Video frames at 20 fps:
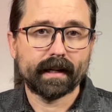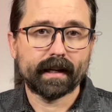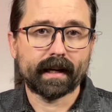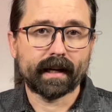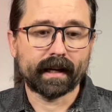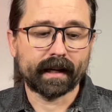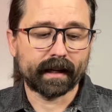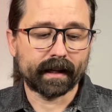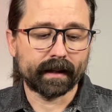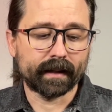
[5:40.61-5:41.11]

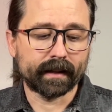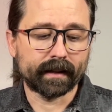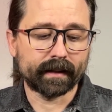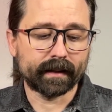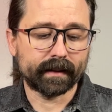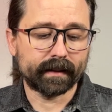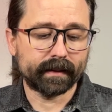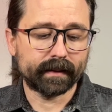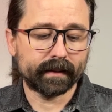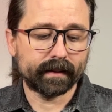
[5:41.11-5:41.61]
and
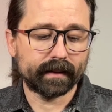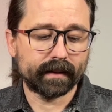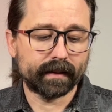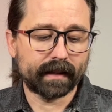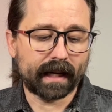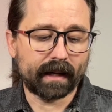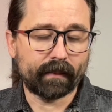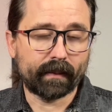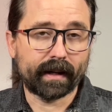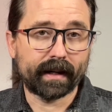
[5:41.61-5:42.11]

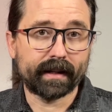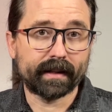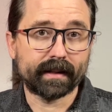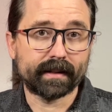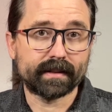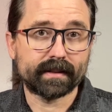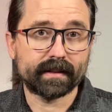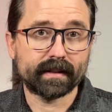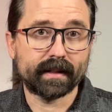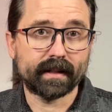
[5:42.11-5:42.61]
that way
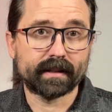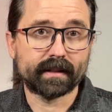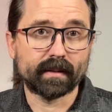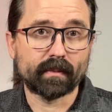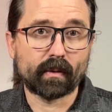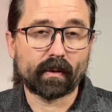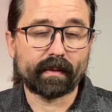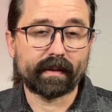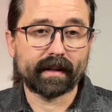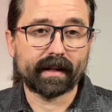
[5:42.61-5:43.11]
it's a
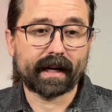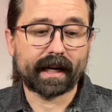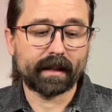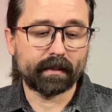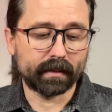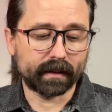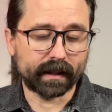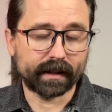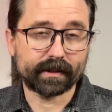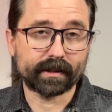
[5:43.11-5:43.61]
more
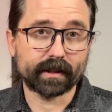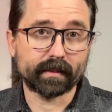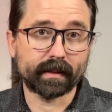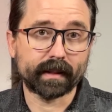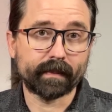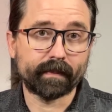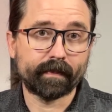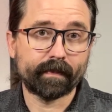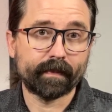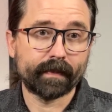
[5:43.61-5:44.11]
reliable
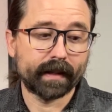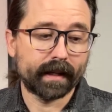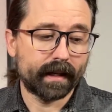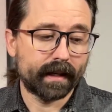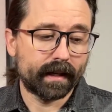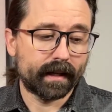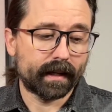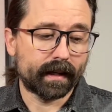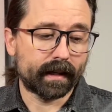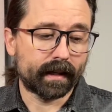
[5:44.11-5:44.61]
instrument.
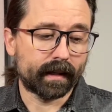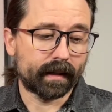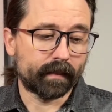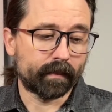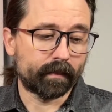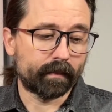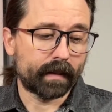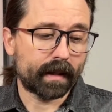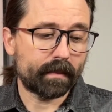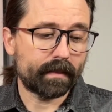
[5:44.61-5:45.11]

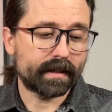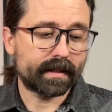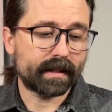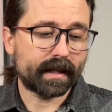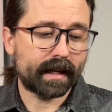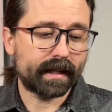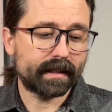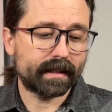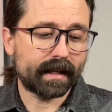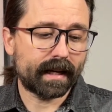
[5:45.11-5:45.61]
But
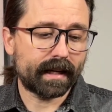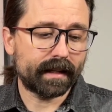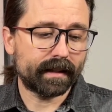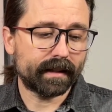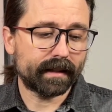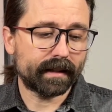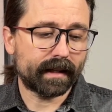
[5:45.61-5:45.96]
besides that,